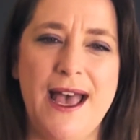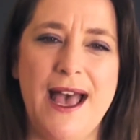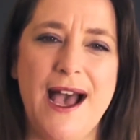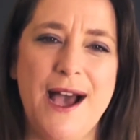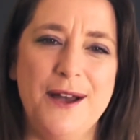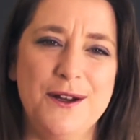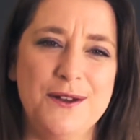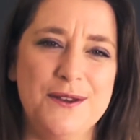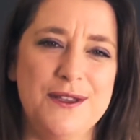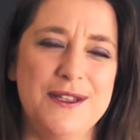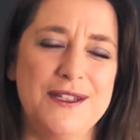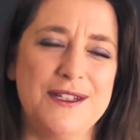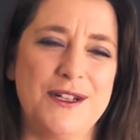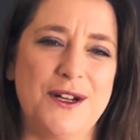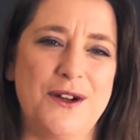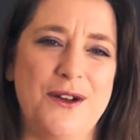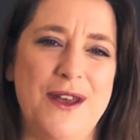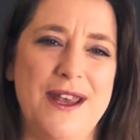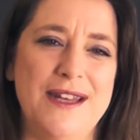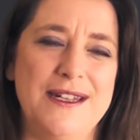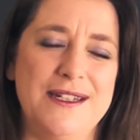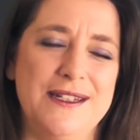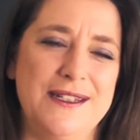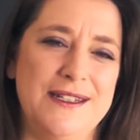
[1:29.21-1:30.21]
Out of this
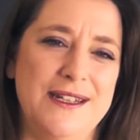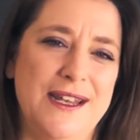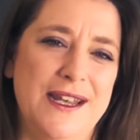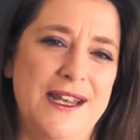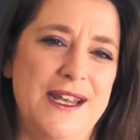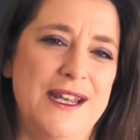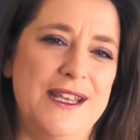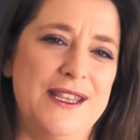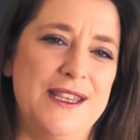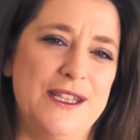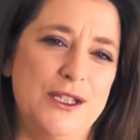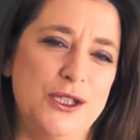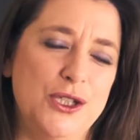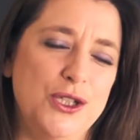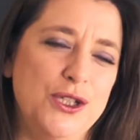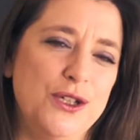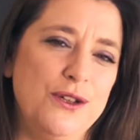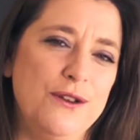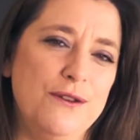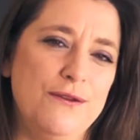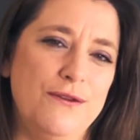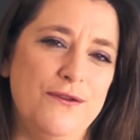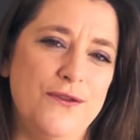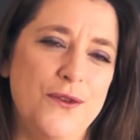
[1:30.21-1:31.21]
created the
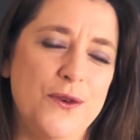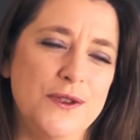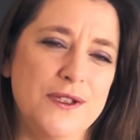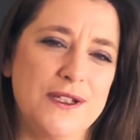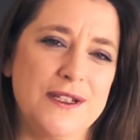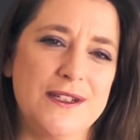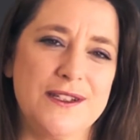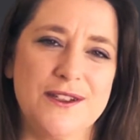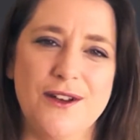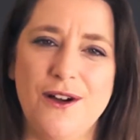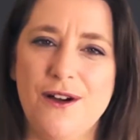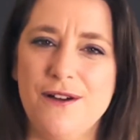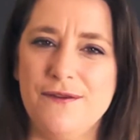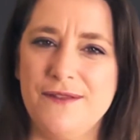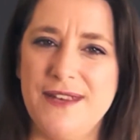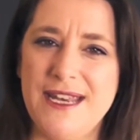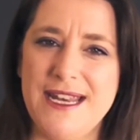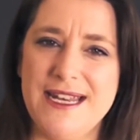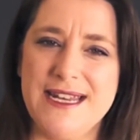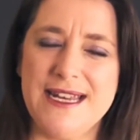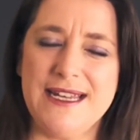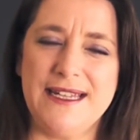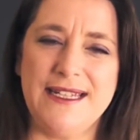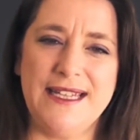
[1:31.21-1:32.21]
two forces of
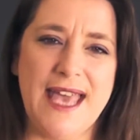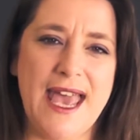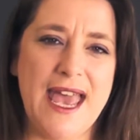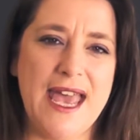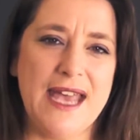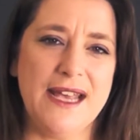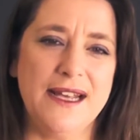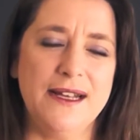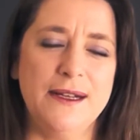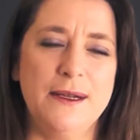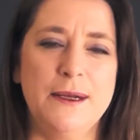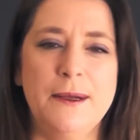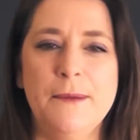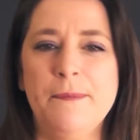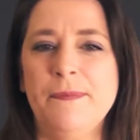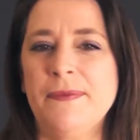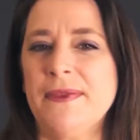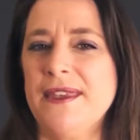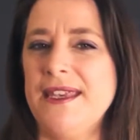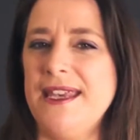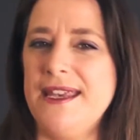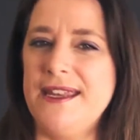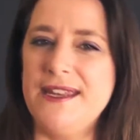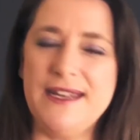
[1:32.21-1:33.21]
yin and yang.
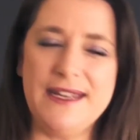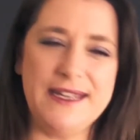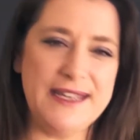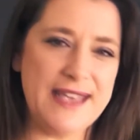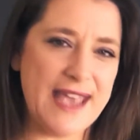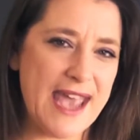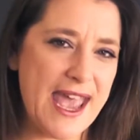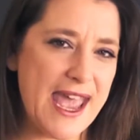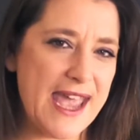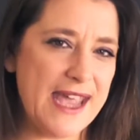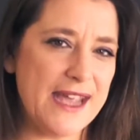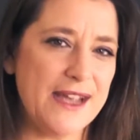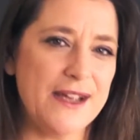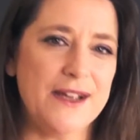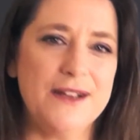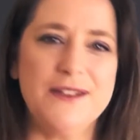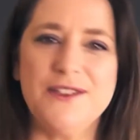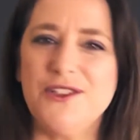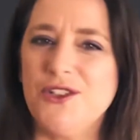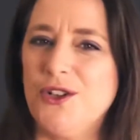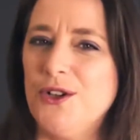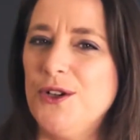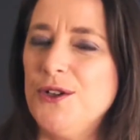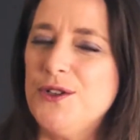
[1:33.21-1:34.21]
Yin and
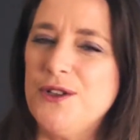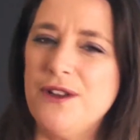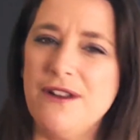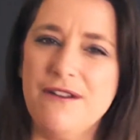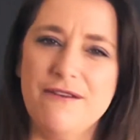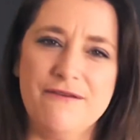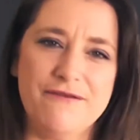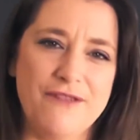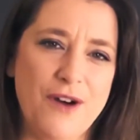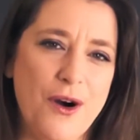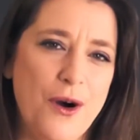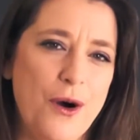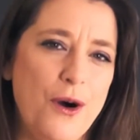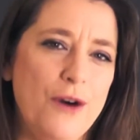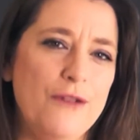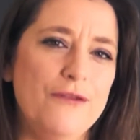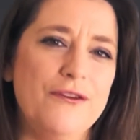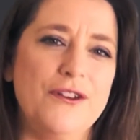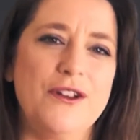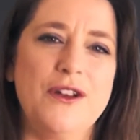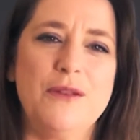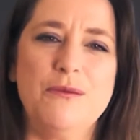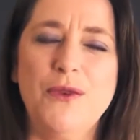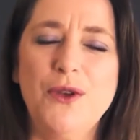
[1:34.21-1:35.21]
yang started to
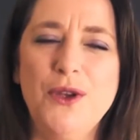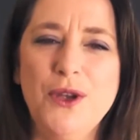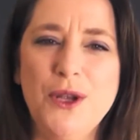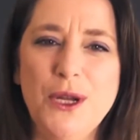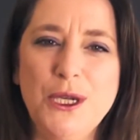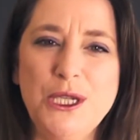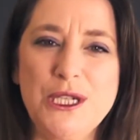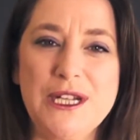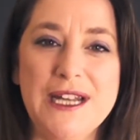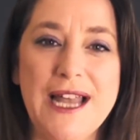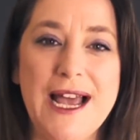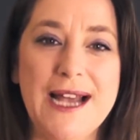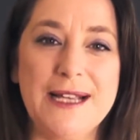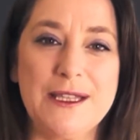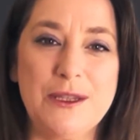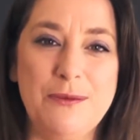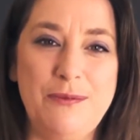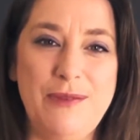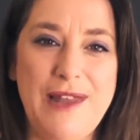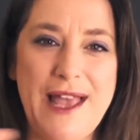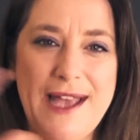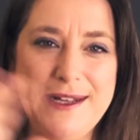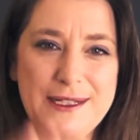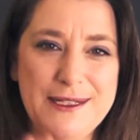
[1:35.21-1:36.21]
evolve and emerge like the
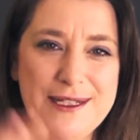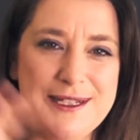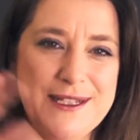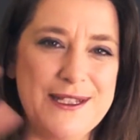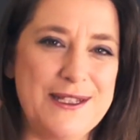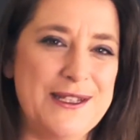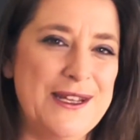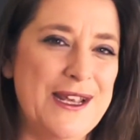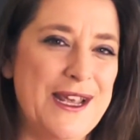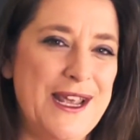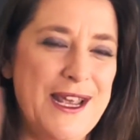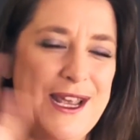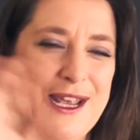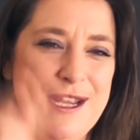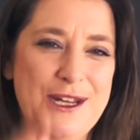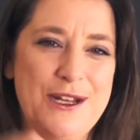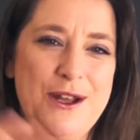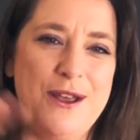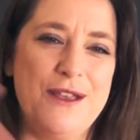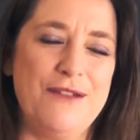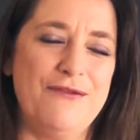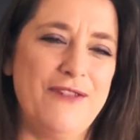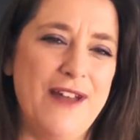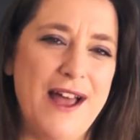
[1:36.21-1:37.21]
planets,
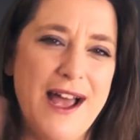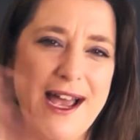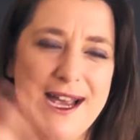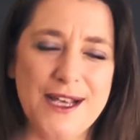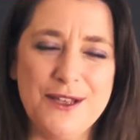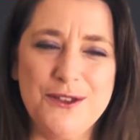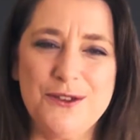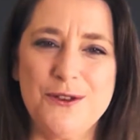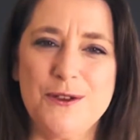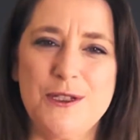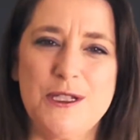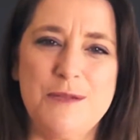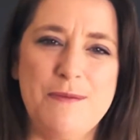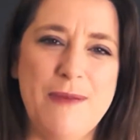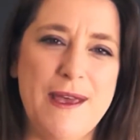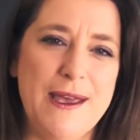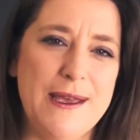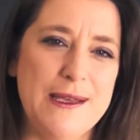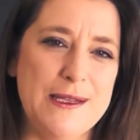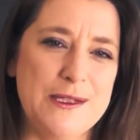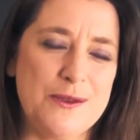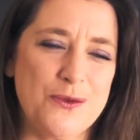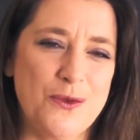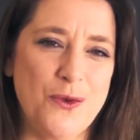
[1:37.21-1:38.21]
they're flying through
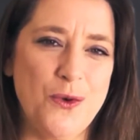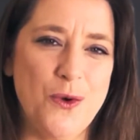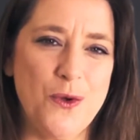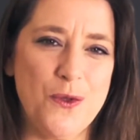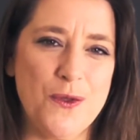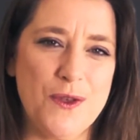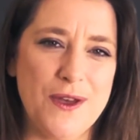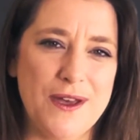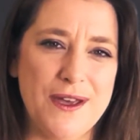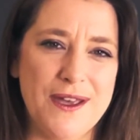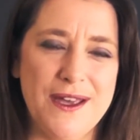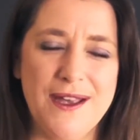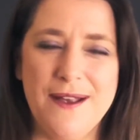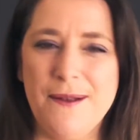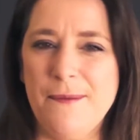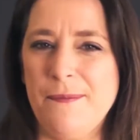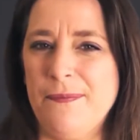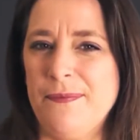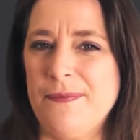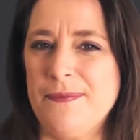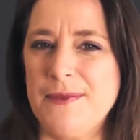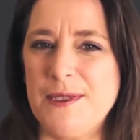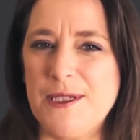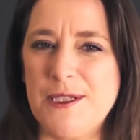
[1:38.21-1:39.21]
space with all the
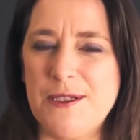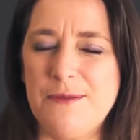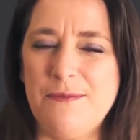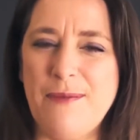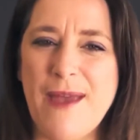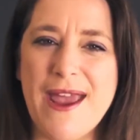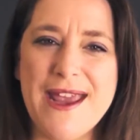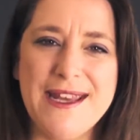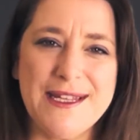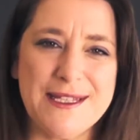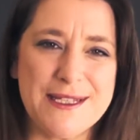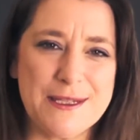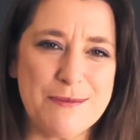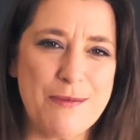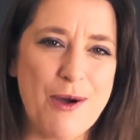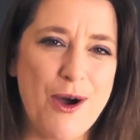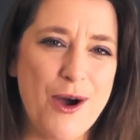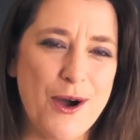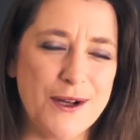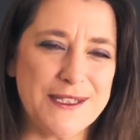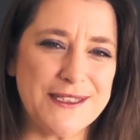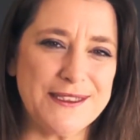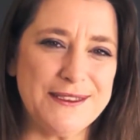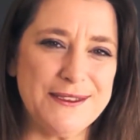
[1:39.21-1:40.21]
space
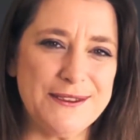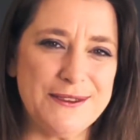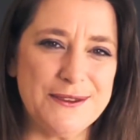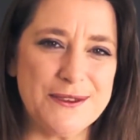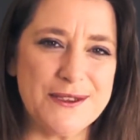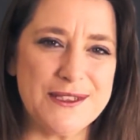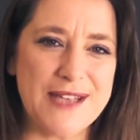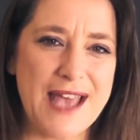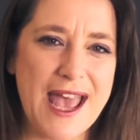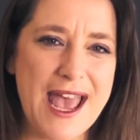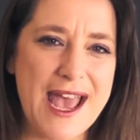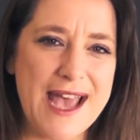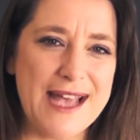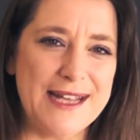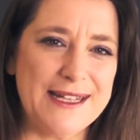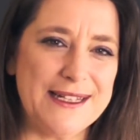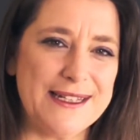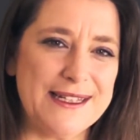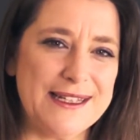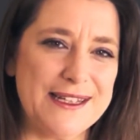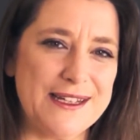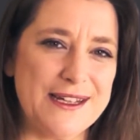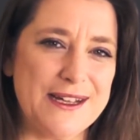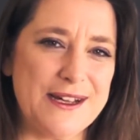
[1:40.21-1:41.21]
particles
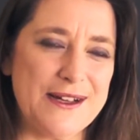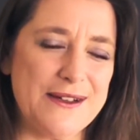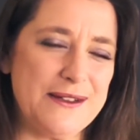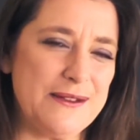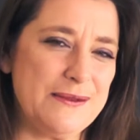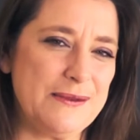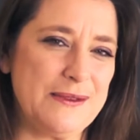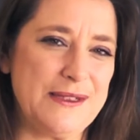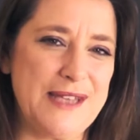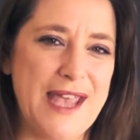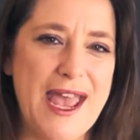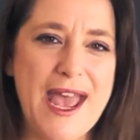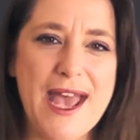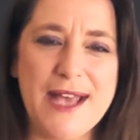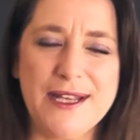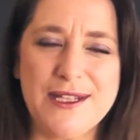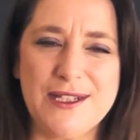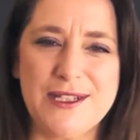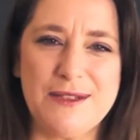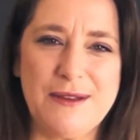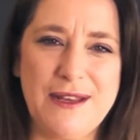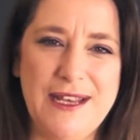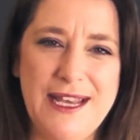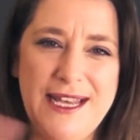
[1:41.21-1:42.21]
and the
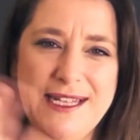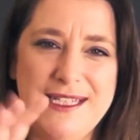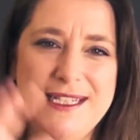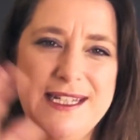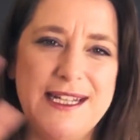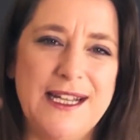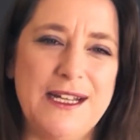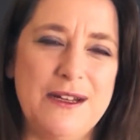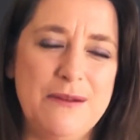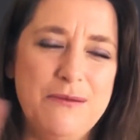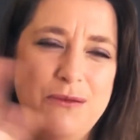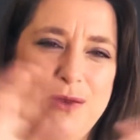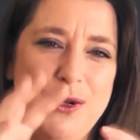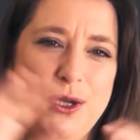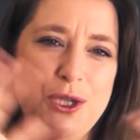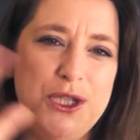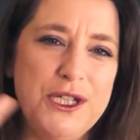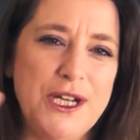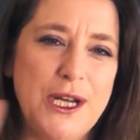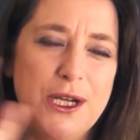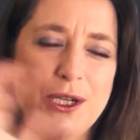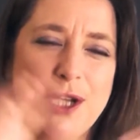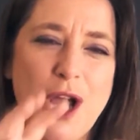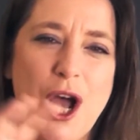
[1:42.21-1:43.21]
gas hitting and
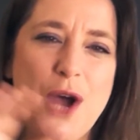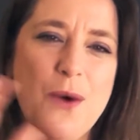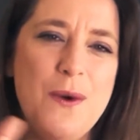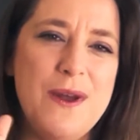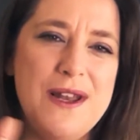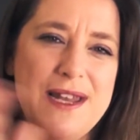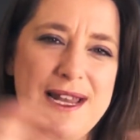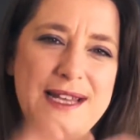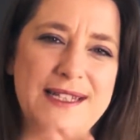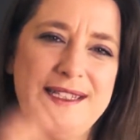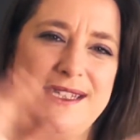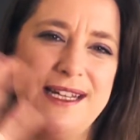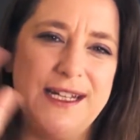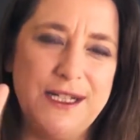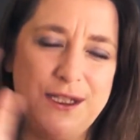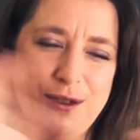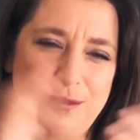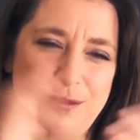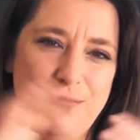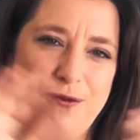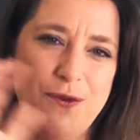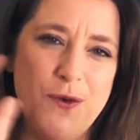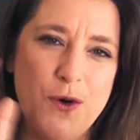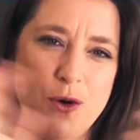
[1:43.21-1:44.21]
merging and coalescing
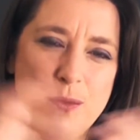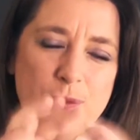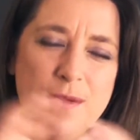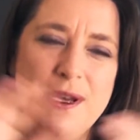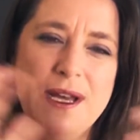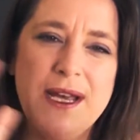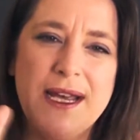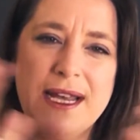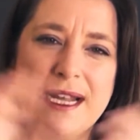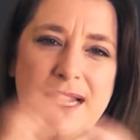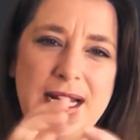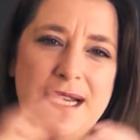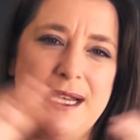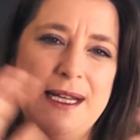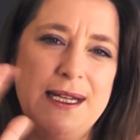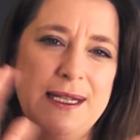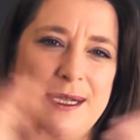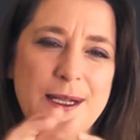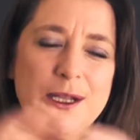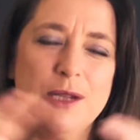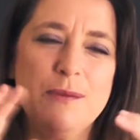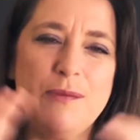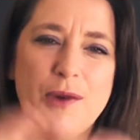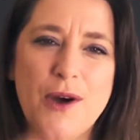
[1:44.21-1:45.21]
to form
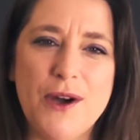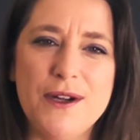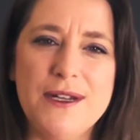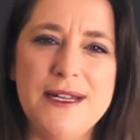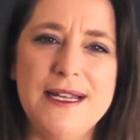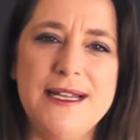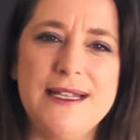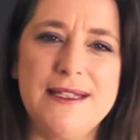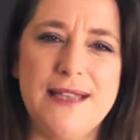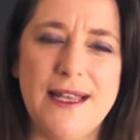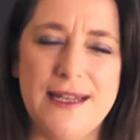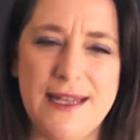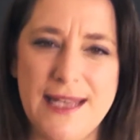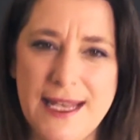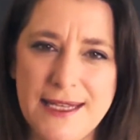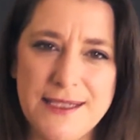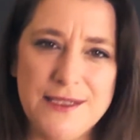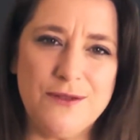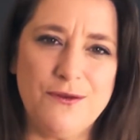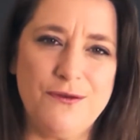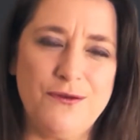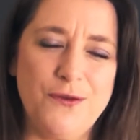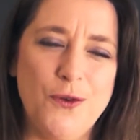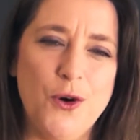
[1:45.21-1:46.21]
little bodies that
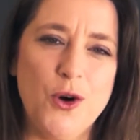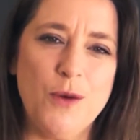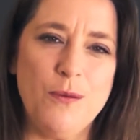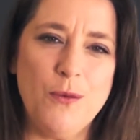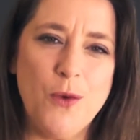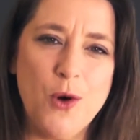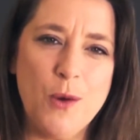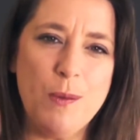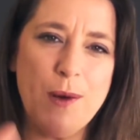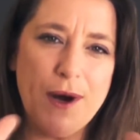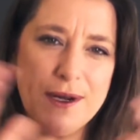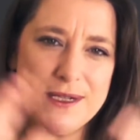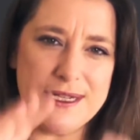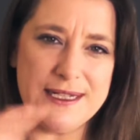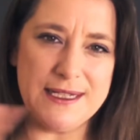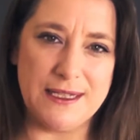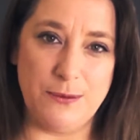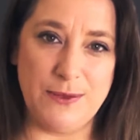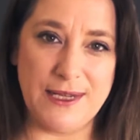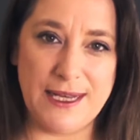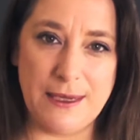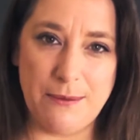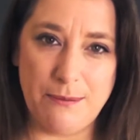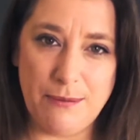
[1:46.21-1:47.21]
hit and form more bodies,
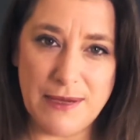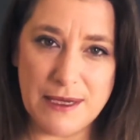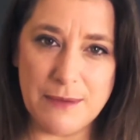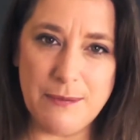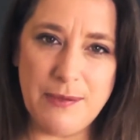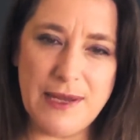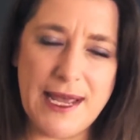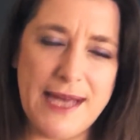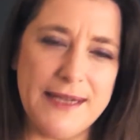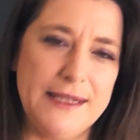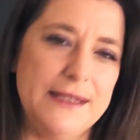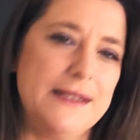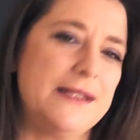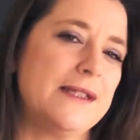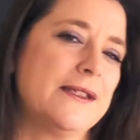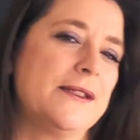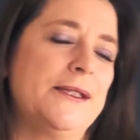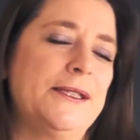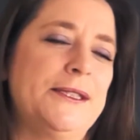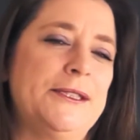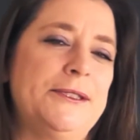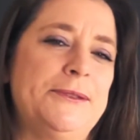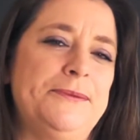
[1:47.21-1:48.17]
and we get big planets.